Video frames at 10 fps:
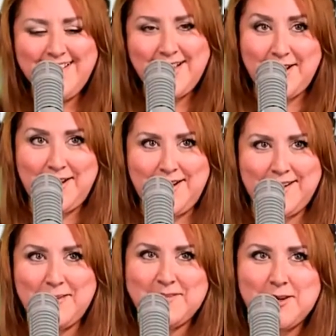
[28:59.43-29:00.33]

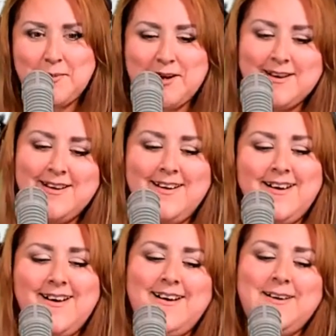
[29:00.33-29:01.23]
And I'm sober.
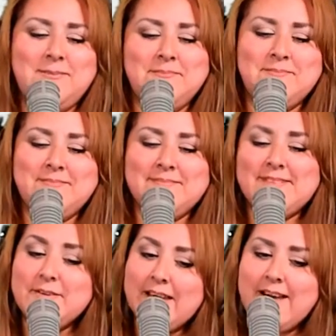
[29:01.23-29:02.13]

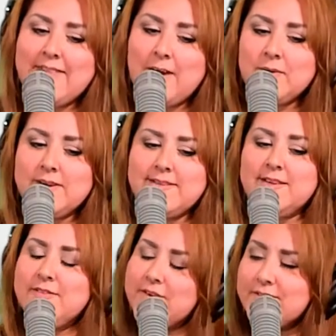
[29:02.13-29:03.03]
So yeah, that one is
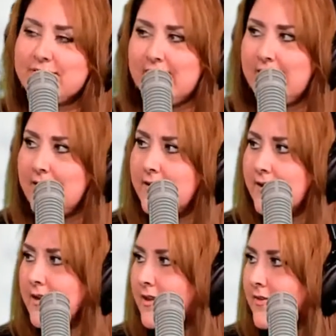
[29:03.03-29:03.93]
on Thursday, and